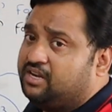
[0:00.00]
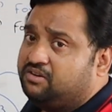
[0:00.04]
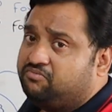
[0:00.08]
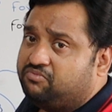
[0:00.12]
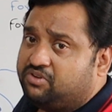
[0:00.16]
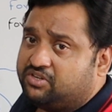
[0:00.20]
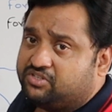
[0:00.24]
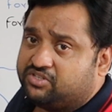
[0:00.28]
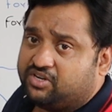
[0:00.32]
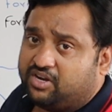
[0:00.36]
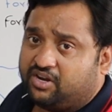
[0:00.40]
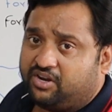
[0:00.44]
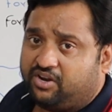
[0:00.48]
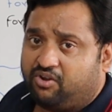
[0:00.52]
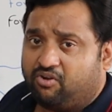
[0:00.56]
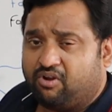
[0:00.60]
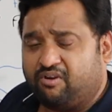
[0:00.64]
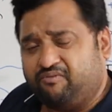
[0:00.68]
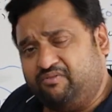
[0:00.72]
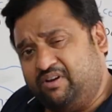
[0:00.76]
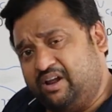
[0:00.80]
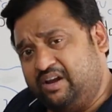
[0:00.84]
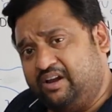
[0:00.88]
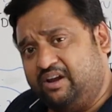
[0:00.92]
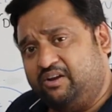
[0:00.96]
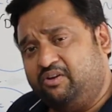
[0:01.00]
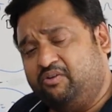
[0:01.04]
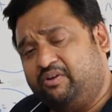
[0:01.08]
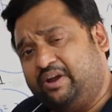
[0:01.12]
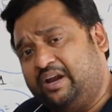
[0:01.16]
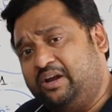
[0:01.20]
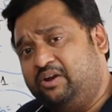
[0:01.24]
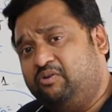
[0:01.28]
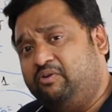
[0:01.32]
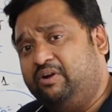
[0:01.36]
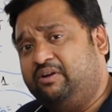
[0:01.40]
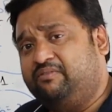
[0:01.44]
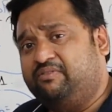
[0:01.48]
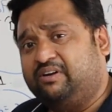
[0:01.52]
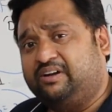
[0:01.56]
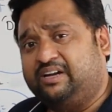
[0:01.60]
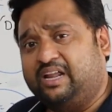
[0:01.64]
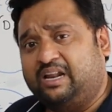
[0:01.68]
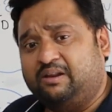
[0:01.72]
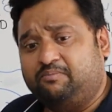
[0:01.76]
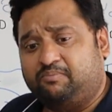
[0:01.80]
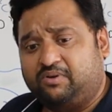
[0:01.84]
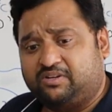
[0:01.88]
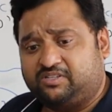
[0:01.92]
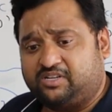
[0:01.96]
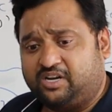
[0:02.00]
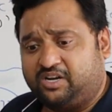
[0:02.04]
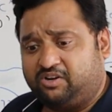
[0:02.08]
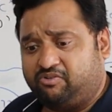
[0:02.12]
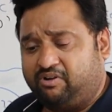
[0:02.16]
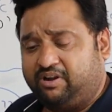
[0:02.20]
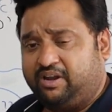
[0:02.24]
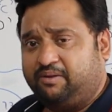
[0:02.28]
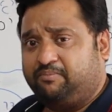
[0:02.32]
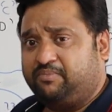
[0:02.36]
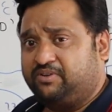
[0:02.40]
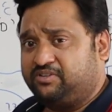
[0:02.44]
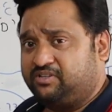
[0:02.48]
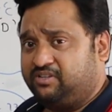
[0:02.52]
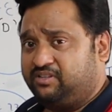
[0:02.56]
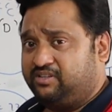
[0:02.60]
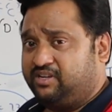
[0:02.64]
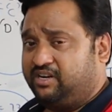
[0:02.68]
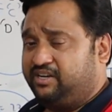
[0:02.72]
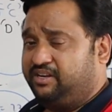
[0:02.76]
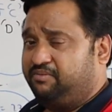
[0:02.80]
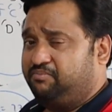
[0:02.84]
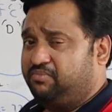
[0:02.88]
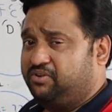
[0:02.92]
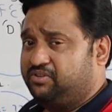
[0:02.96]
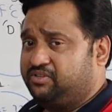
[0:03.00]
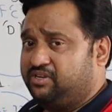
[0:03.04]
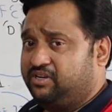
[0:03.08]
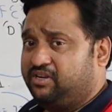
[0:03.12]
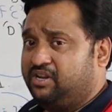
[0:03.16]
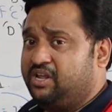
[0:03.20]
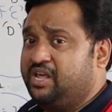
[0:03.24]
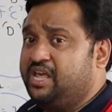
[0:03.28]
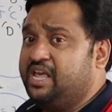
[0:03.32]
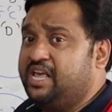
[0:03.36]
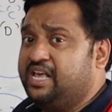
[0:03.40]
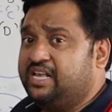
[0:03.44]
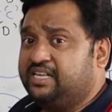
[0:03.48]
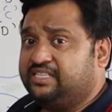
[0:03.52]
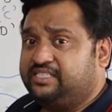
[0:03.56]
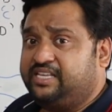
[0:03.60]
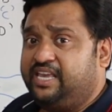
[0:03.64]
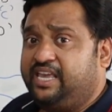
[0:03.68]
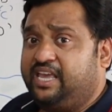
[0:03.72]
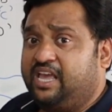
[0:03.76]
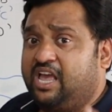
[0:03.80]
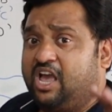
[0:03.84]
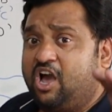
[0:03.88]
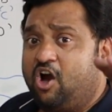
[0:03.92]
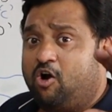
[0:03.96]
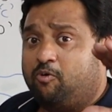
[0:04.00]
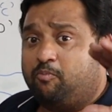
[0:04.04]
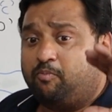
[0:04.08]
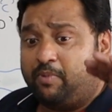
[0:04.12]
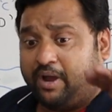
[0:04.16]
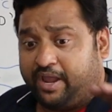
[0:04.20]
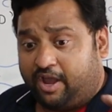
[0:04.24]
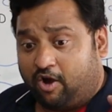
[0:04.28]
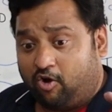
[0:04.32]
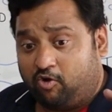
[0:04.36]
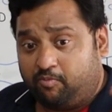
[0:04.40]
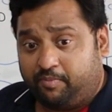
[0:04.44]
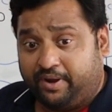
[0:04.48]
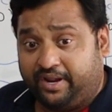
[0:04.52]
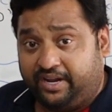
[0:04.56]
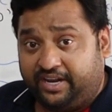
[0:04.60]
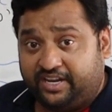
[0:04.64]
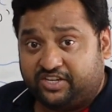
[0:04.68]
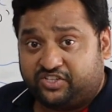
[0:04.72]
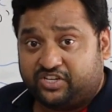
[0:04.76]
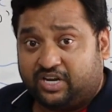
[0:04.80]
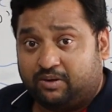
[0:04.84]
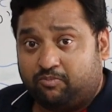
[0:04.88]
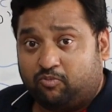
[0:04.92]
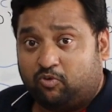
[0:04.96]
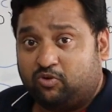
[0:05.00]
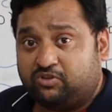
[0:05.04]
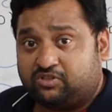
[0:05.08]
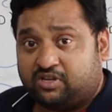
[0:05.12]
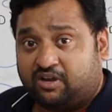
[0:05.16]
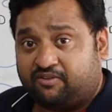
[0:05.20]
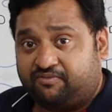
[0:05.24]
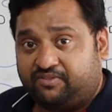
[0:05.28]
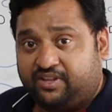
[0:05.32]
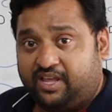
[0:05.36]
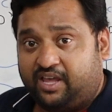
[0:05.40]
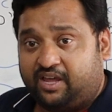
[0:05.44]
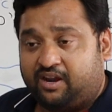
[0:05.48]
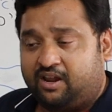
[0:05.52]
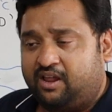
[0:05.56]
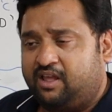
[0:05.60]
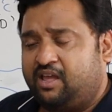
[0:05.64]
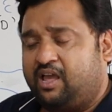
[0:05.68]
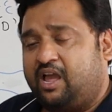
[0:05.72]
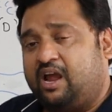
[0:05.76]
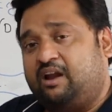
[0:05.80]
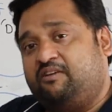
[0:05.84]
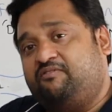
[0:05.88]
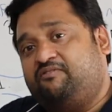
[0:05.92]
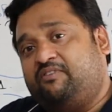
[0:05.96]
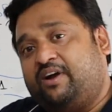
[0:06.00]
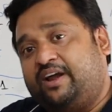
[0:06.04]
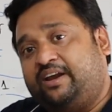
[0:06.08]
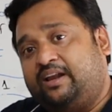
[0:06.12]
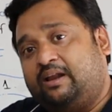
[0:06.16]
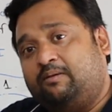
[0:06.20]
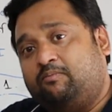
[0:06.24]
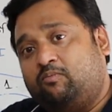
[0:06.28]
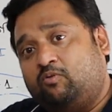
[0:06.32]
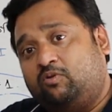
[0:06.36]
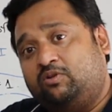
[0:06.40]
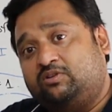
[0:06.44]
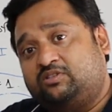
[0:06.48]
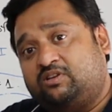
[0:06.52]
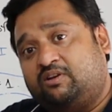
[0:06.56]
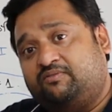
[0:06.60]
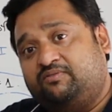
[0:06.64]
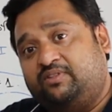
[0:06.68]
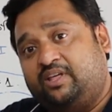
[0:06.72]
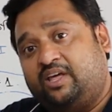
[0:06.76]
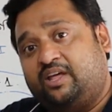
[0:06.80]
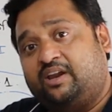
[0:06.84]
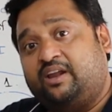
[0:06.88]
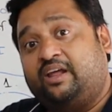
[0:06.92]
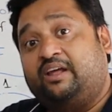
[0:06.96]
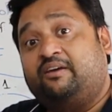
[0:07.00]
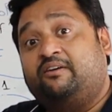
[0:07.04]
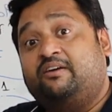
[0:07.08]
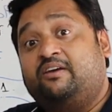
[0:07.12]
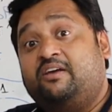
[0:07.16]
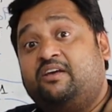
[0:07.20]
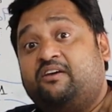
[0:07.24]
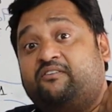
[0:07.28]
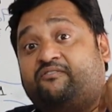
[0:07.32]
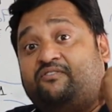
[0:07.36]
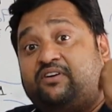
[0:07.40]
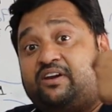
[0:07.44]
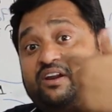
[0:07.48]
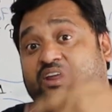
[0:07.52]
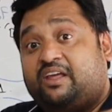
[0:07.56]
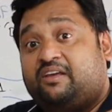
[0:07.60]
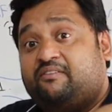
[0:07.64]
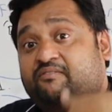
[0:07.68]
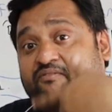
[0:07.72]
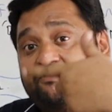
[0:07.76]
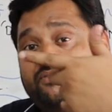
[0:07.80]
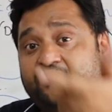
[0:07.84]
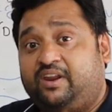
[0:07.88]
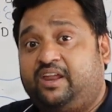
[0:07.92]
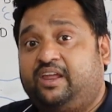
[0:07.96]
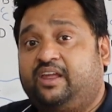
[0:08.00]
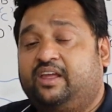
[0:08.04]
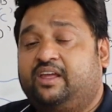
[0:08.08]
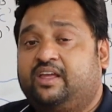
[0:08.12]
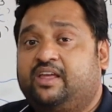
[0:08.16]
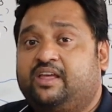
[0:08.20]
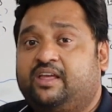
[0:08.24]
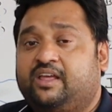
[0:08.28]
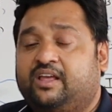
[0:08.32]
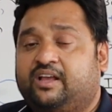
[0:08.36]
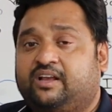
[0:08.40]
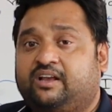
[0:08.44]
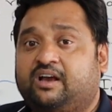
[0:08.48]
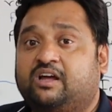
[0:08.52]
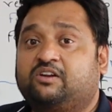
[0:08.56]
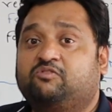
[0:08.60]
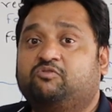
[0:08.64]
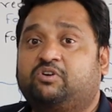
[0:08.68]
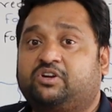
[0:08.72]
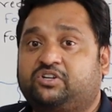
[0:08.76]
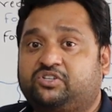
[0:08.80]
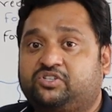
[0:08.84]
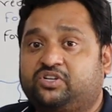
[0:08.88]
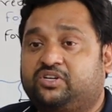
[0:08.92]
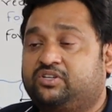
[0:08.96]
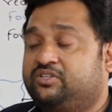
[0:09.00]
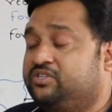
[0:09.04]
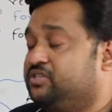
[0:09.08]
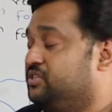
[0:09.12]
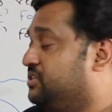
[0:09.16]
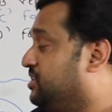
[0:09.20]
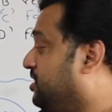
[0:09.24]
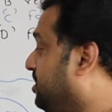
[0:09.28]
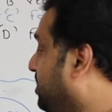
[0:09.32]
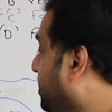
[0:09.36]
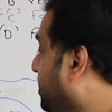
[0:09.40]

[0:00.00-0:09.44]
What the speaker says: conversion, you have done it, you can do it for 10%, 20%, 30%. See how my initial moles are there and final moles are there for every conversions.